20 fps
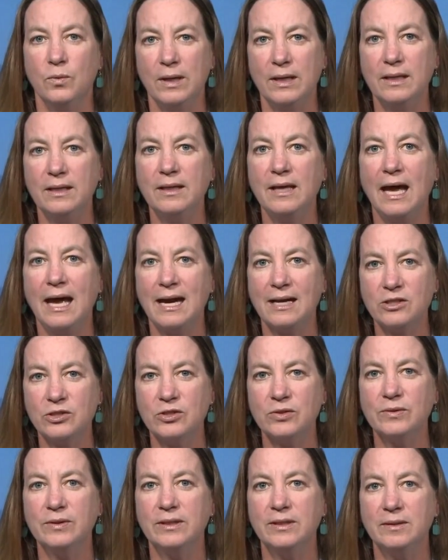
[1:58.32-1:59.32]
Well,
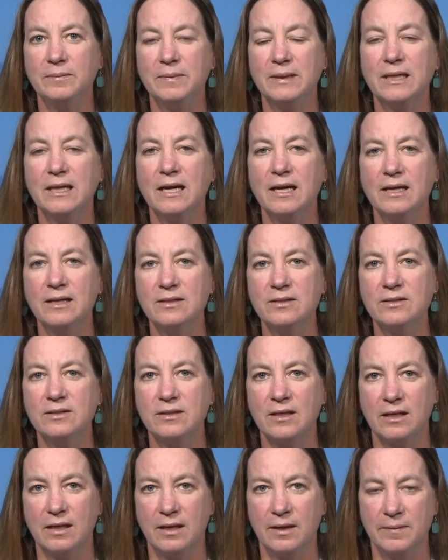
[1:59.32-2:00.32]
actually,
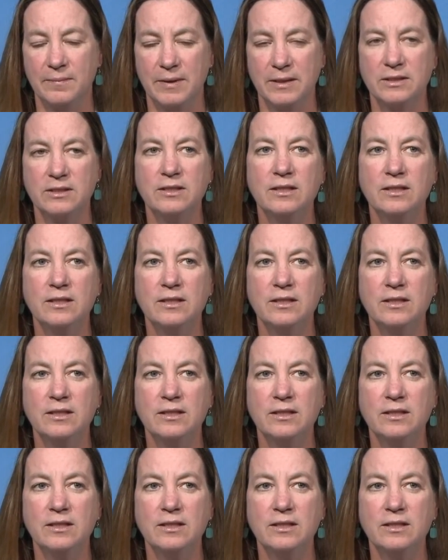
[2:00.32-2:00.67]
because um,